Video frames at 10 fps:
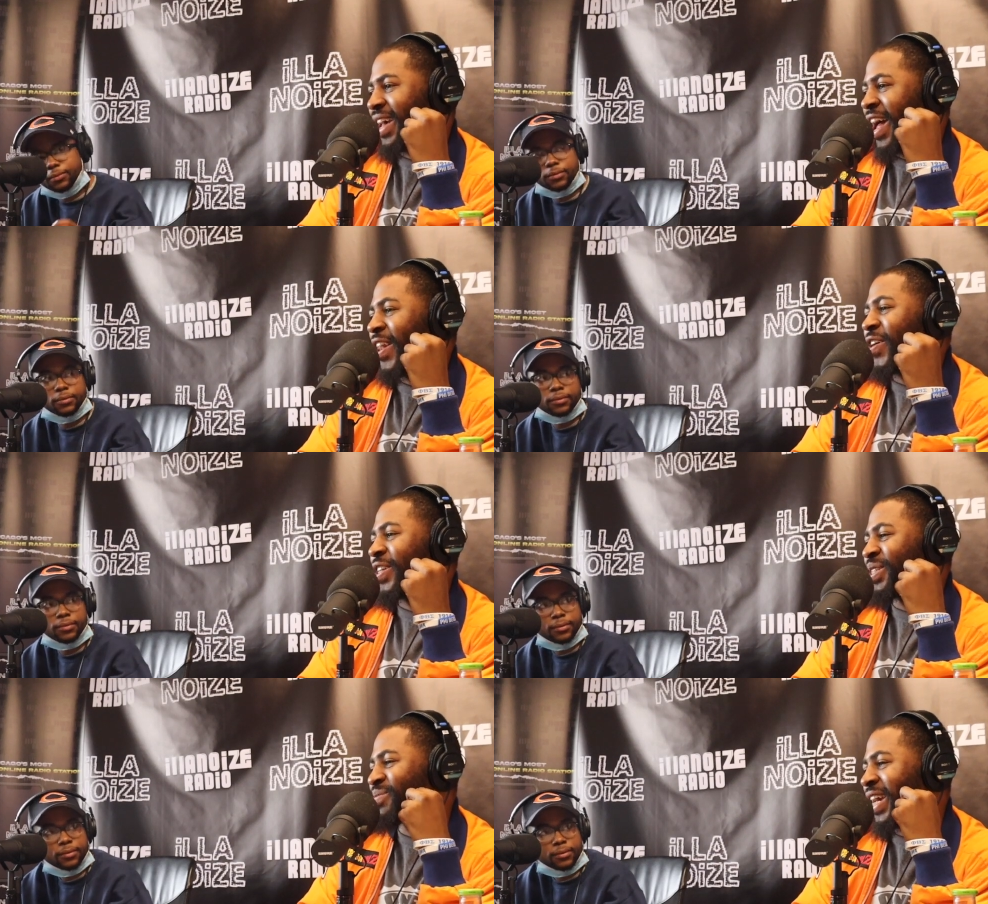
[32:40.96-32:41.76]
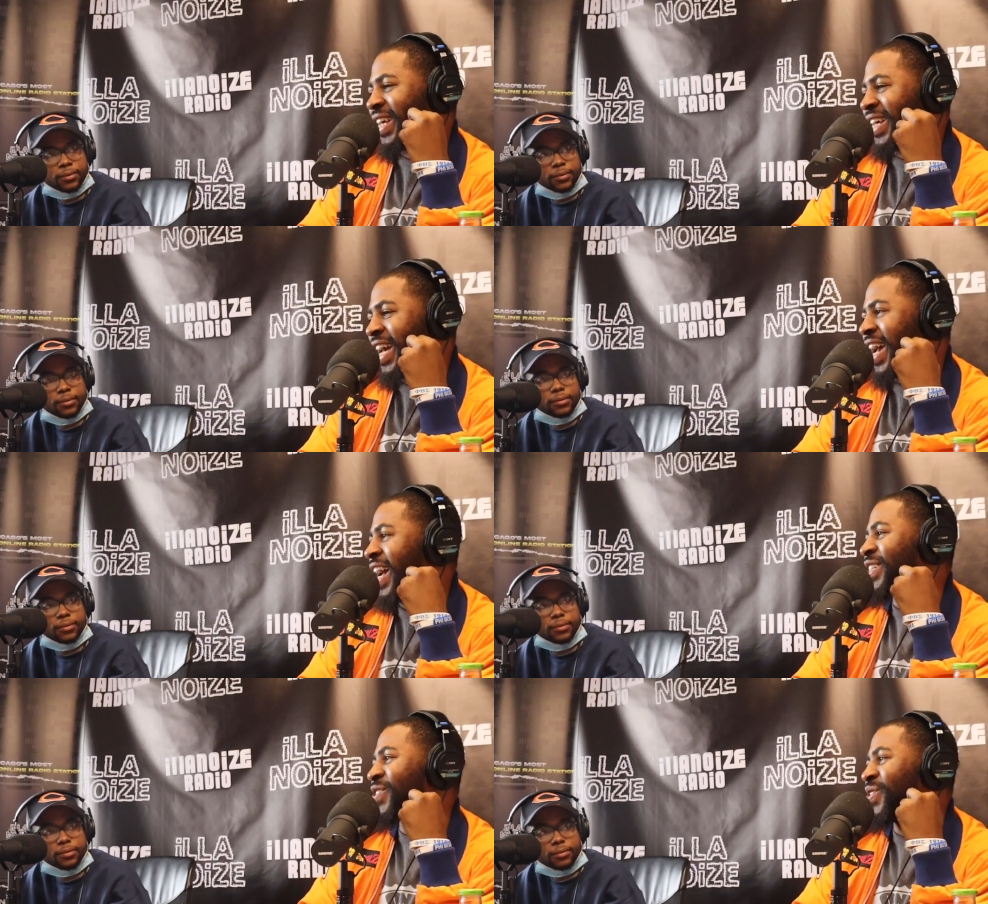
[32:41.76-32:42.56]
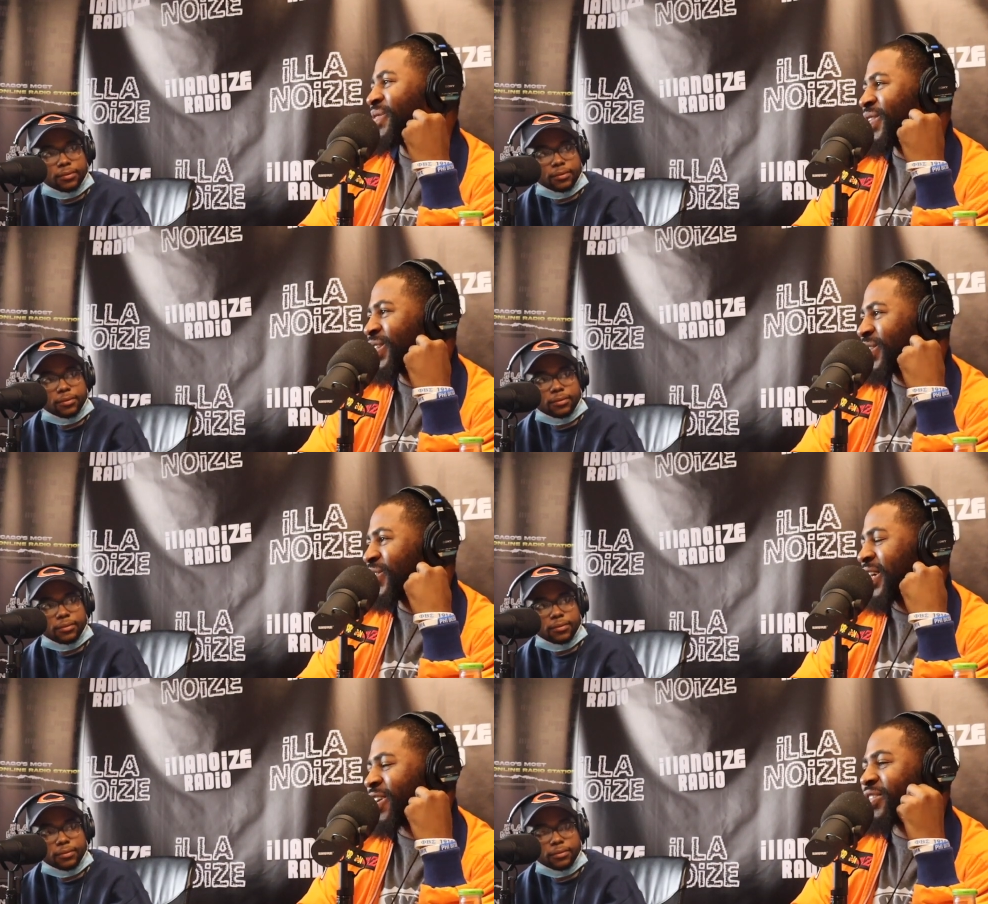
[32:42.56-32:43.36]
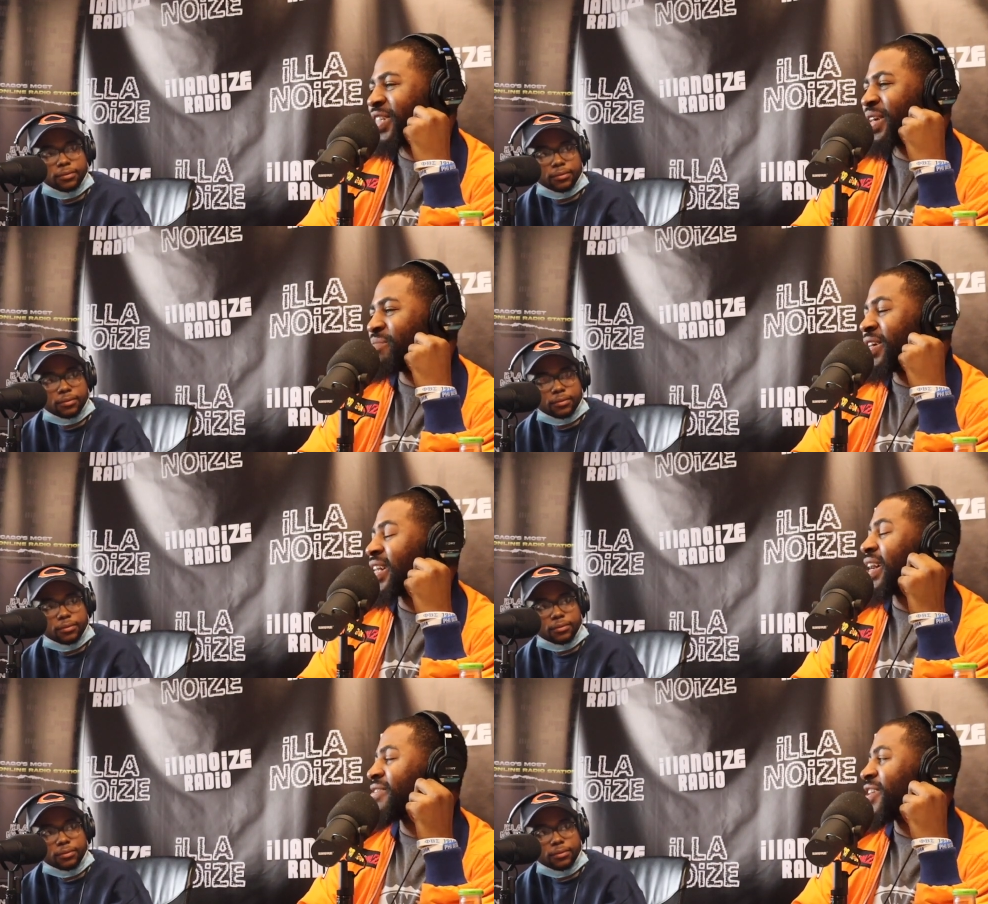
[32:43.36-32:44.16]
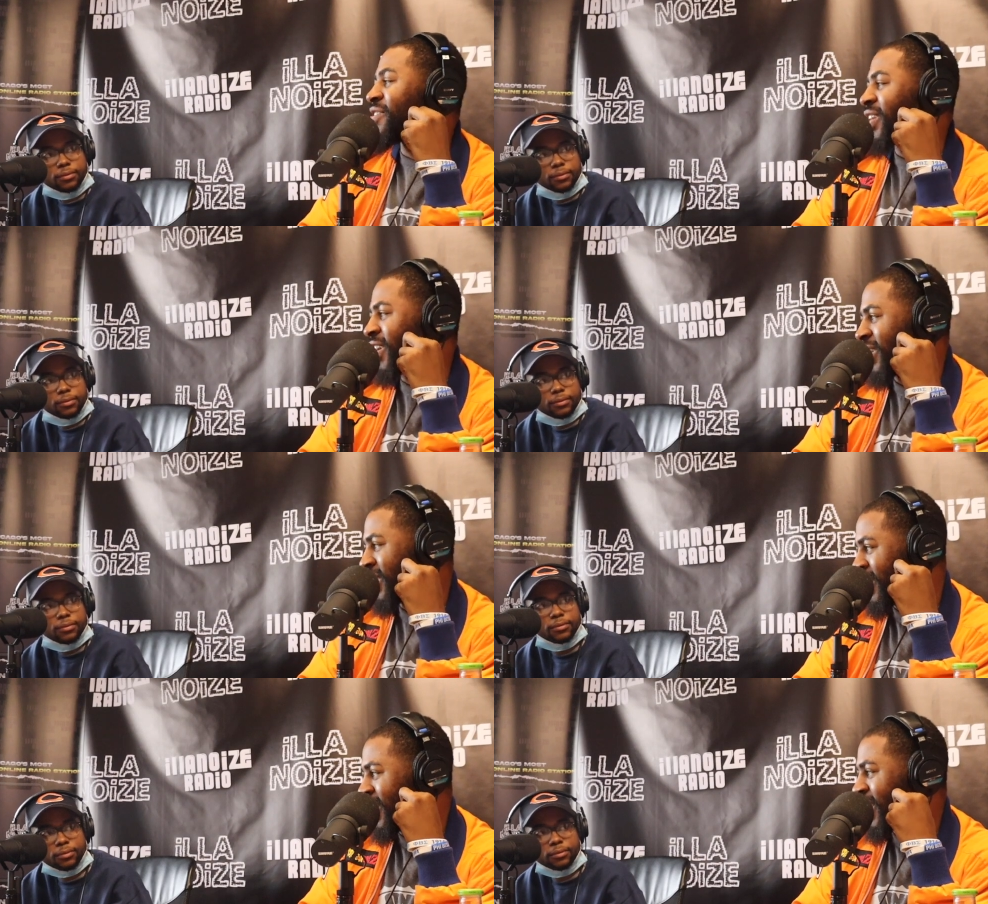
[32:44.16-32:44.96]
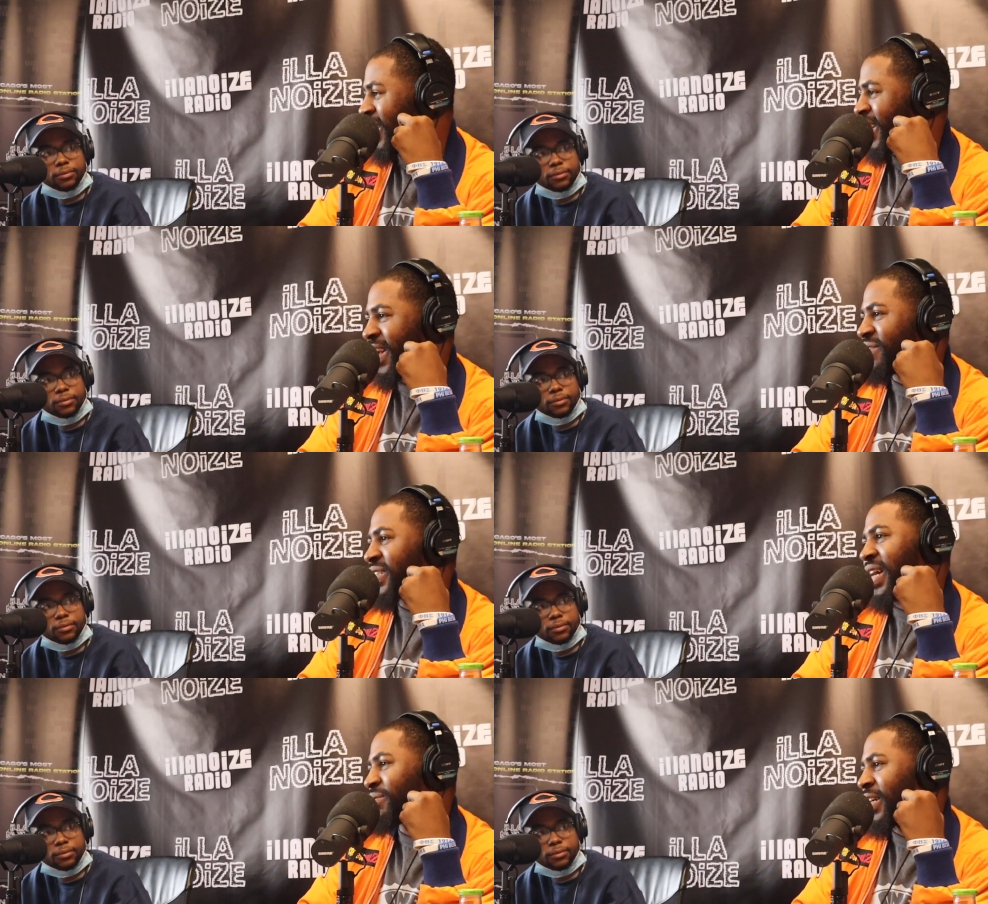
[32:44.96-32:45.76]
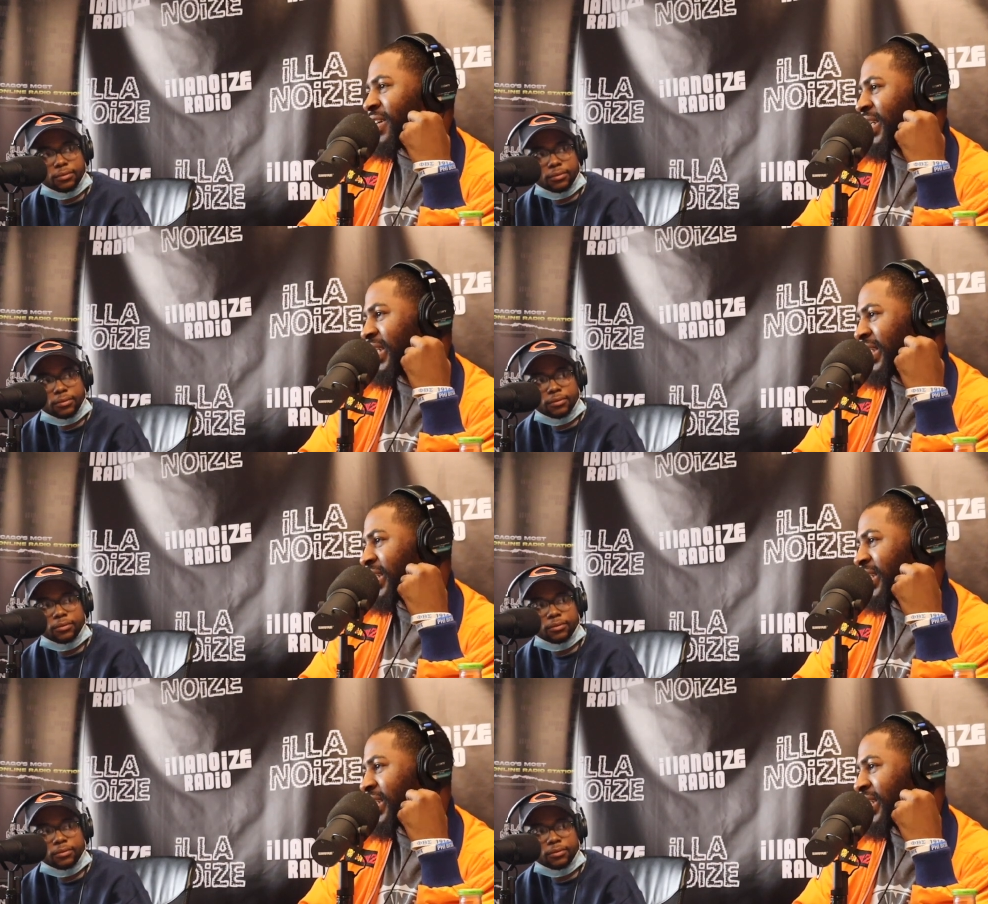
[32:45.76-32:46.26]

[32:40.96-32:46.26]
Speaker 1: I learned this back in high school and middle school. They always said be a lifelong learner. Mm-hmm. Never stop learning.